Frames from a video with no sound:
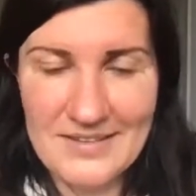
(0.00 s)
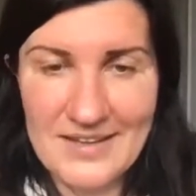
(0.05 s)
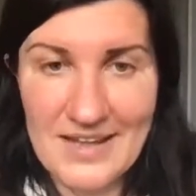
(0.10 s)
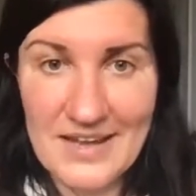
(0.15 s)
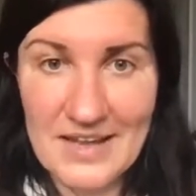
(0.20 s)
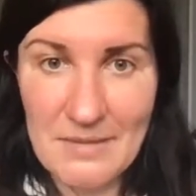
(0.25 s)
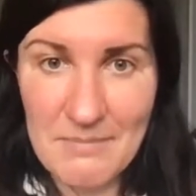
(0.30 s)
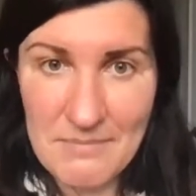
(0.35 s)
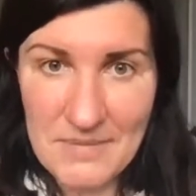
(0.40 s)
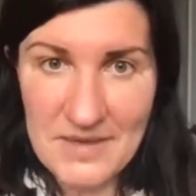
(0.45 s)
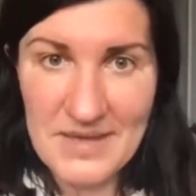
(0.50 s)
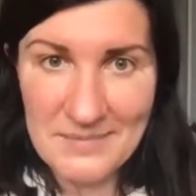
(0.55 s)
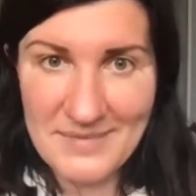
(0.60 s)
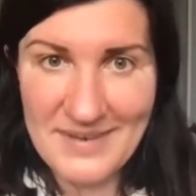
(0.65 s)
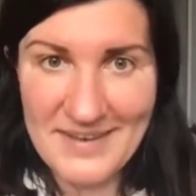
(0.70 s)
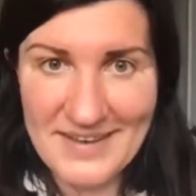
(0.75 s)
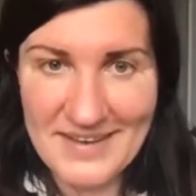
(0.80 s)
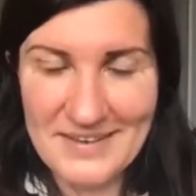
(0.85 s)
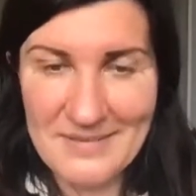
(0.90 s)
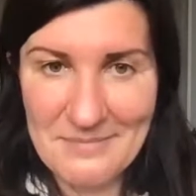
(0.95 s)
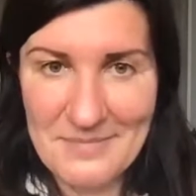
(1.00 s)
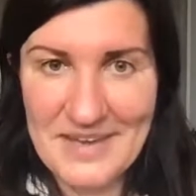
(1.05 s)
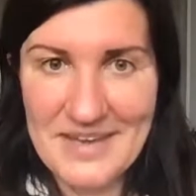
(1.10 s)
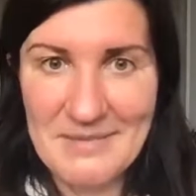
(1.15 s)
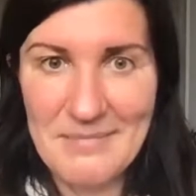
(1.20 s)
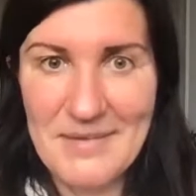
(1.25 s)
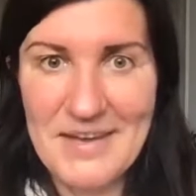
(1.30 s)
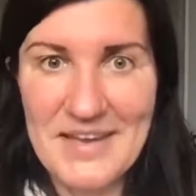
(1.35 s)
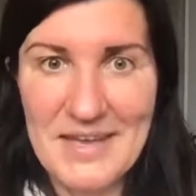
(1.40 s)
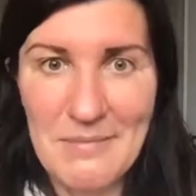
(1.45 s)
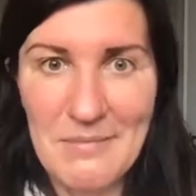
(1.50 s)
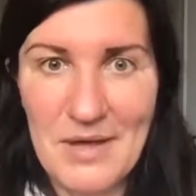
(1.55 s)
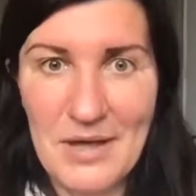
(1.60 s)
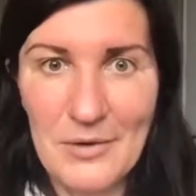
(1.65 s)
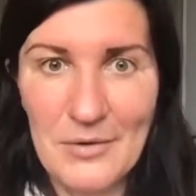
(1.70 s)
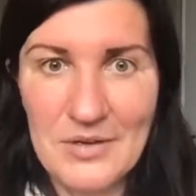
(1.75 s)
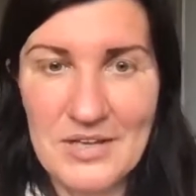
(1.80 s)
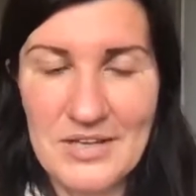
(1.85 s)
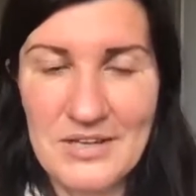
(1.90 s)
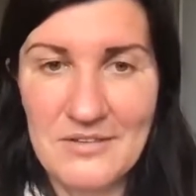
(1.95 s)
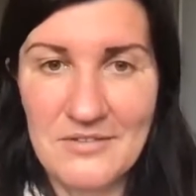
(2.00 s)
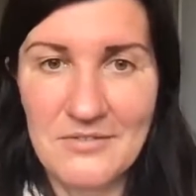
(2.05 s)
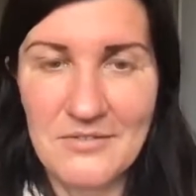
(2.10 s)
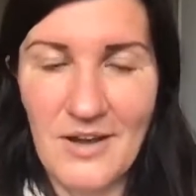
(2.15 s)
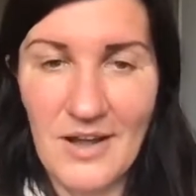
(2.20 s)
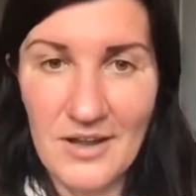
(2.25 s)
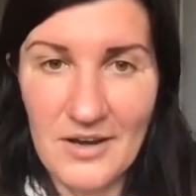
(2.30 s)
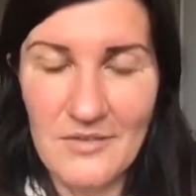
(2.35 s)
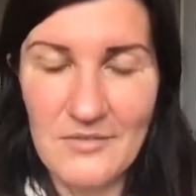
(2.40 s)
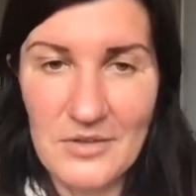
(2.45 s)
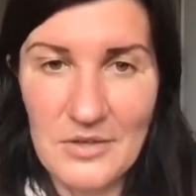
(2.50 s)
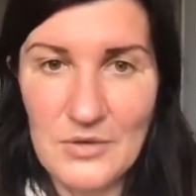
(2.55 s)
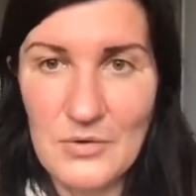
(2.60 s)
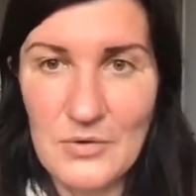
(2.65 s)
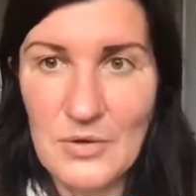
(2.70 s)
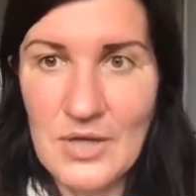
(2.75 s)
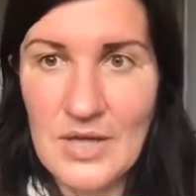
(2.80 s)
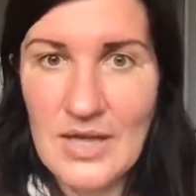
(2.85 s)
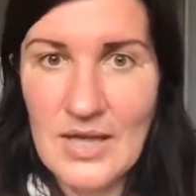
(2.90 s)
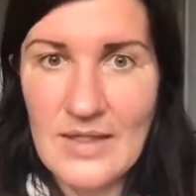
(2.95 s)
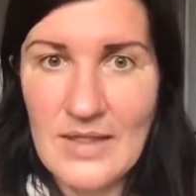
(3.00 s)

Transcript: like a big amount in front of you,